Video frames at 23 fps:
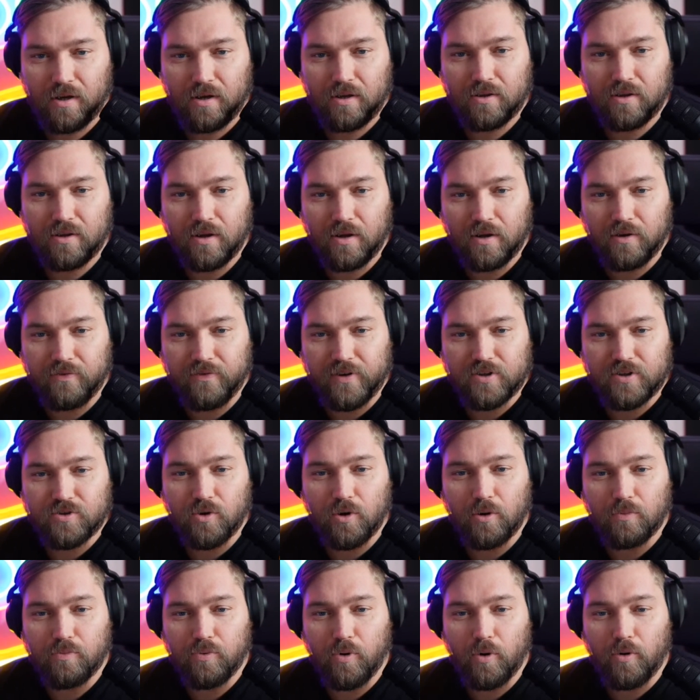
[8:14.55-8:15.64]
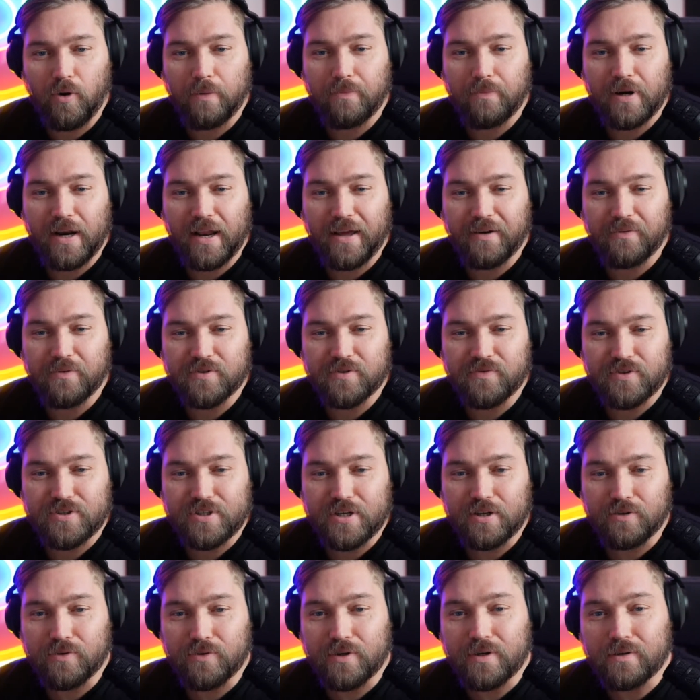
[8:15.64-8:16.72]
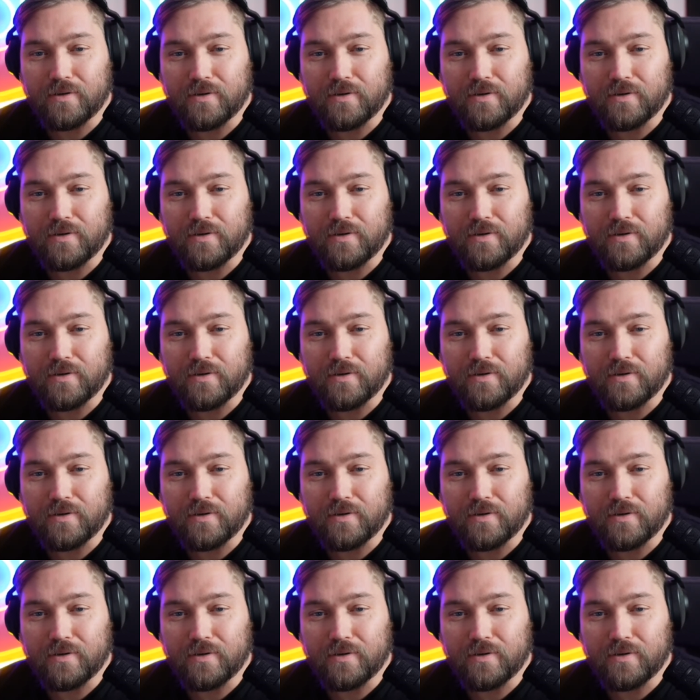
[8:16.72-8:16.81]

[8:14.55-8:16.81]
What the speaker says: the visual programming language for children.